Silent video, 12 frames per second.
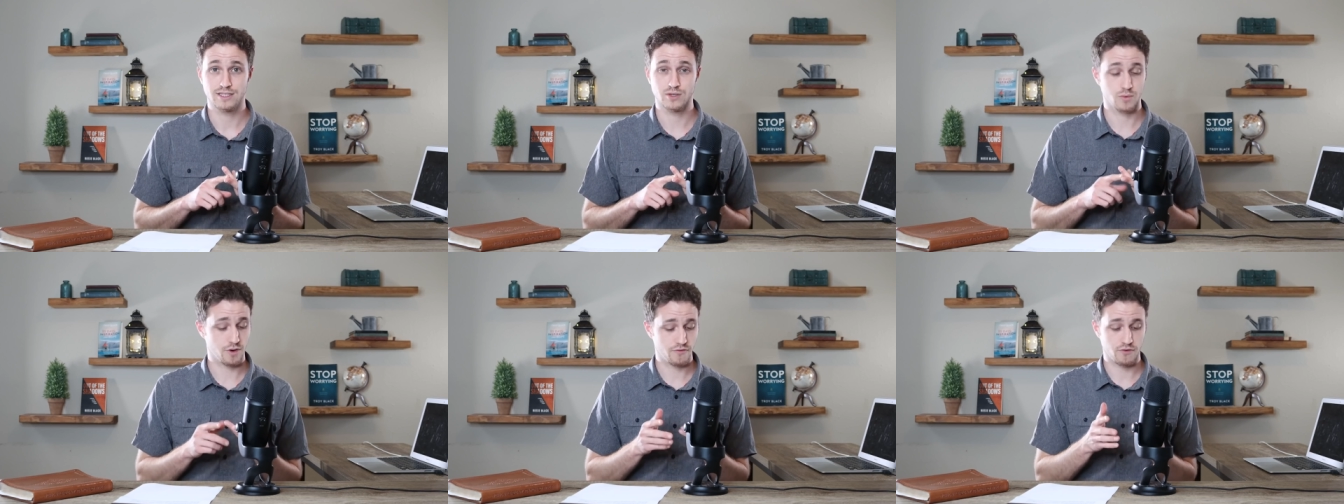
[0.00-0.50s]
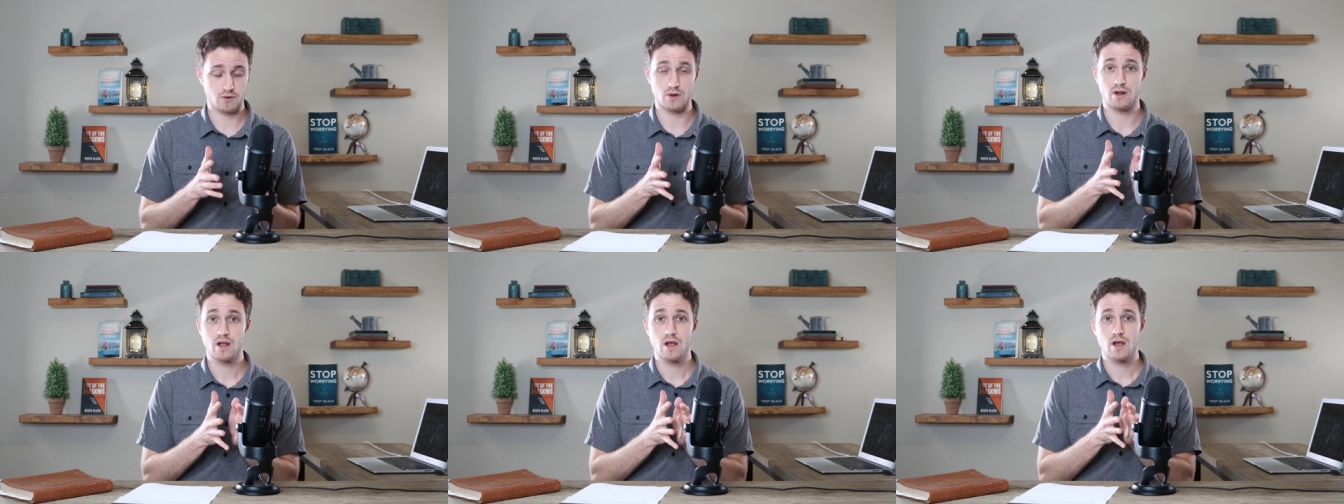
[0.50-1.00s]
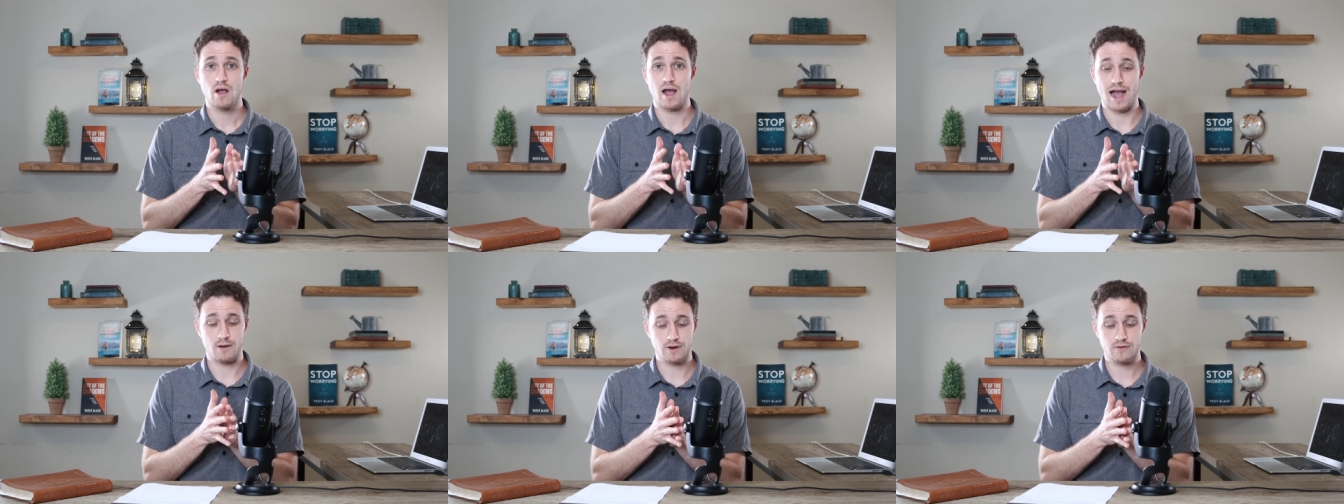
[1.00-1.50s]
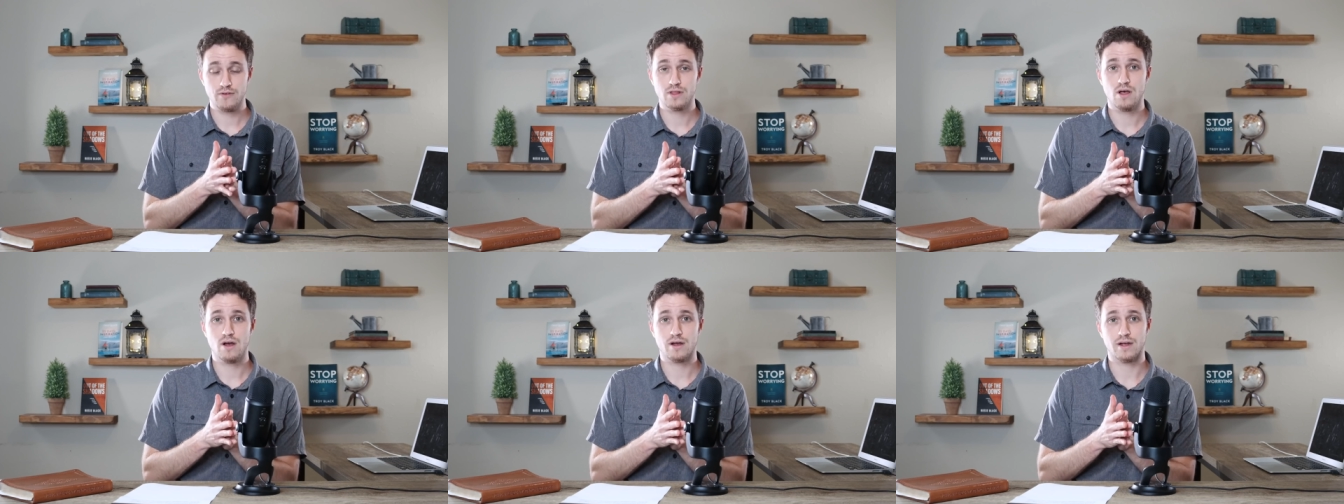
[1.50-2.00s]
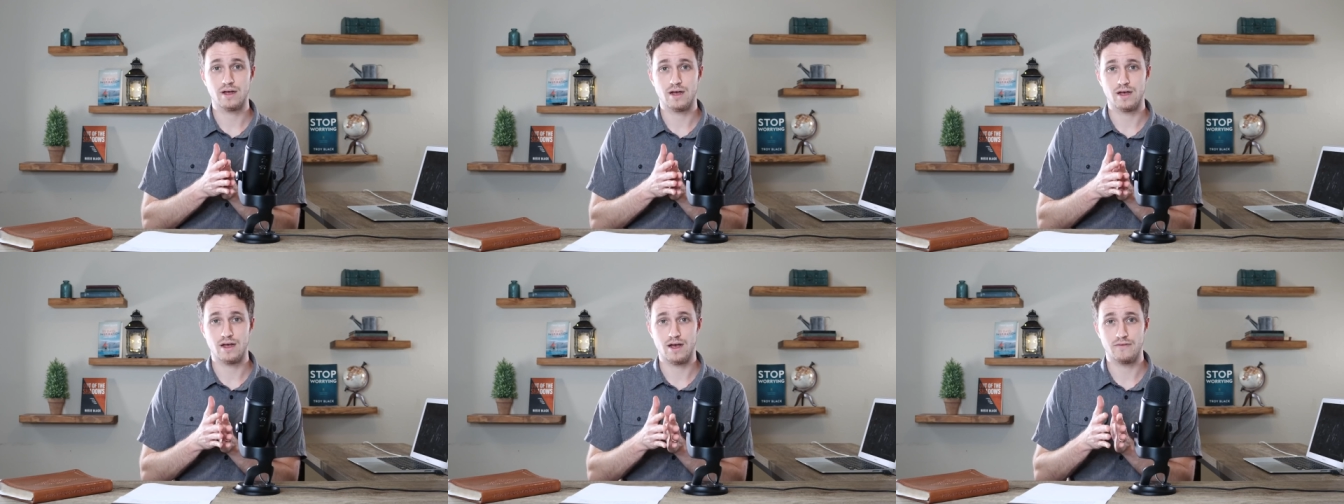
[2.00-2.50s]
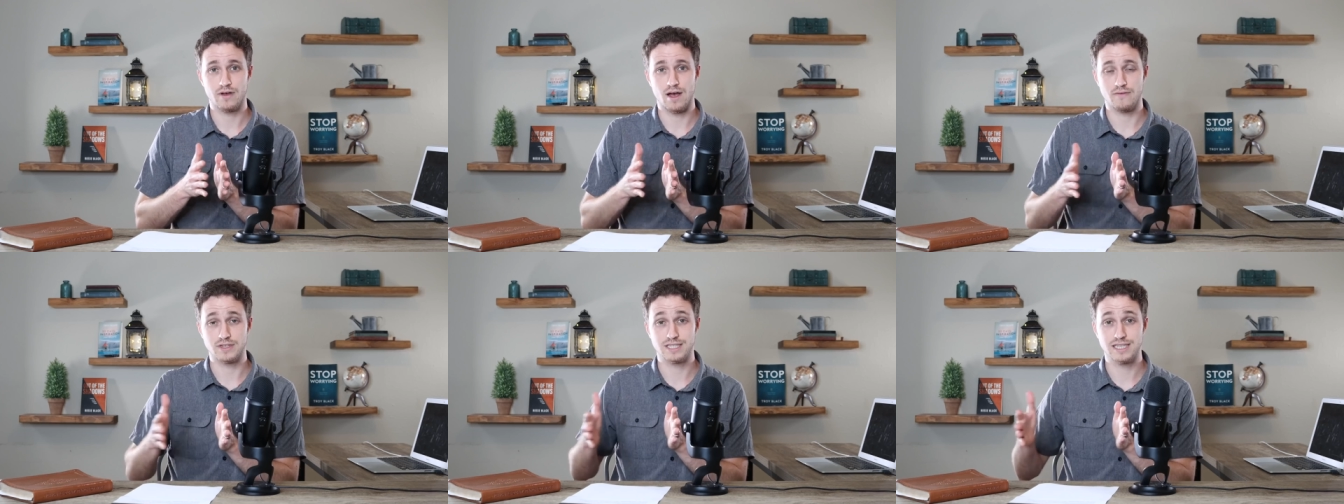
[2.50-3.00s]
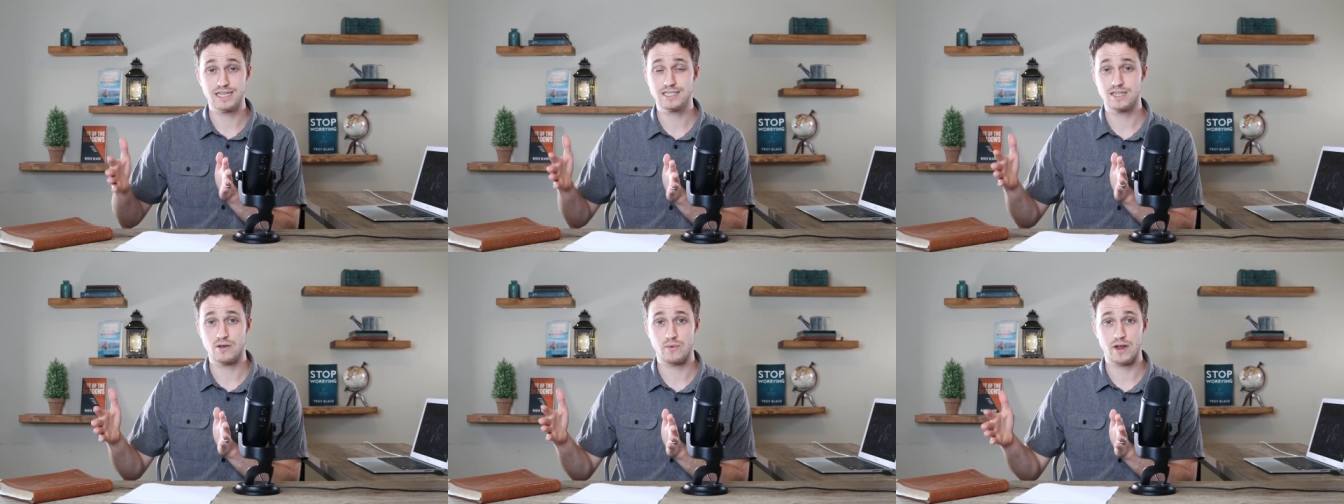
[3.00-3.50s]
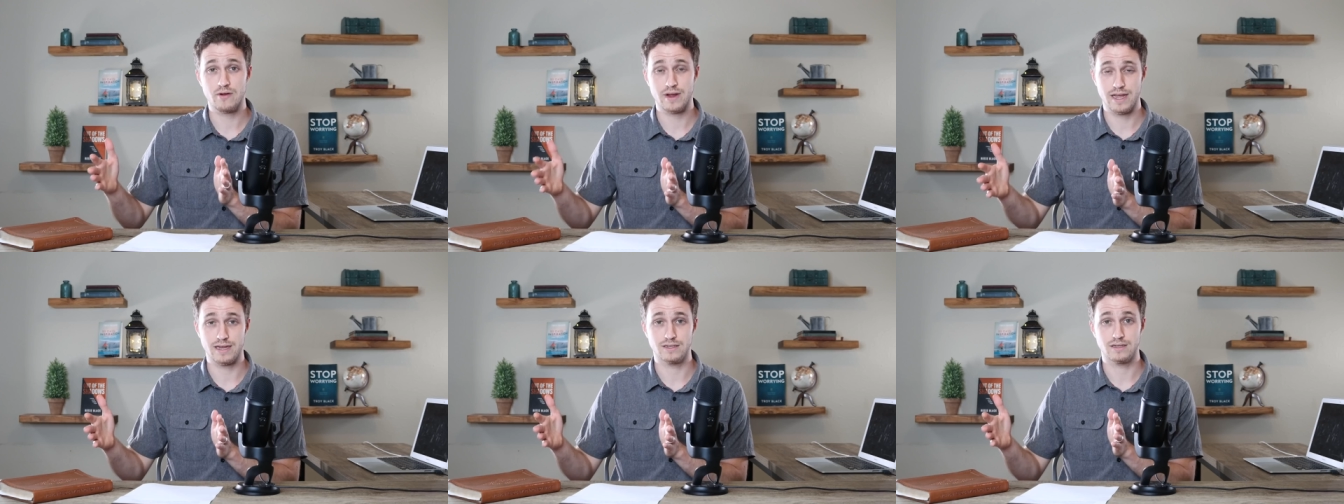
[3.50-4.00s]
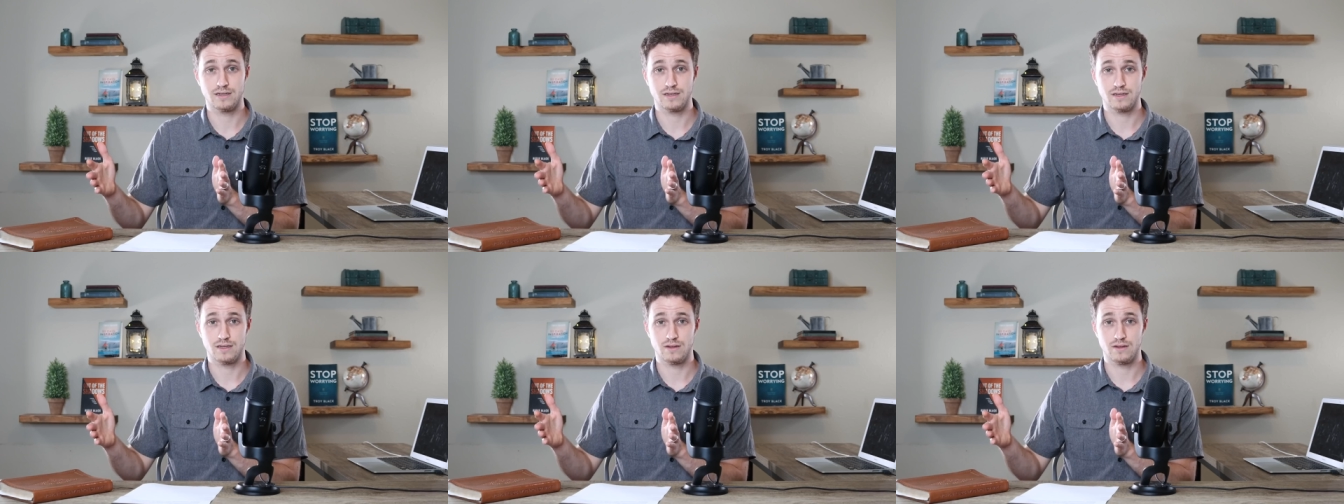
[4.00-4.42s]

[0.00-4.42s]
it's a word for however long of a, of a season that we are in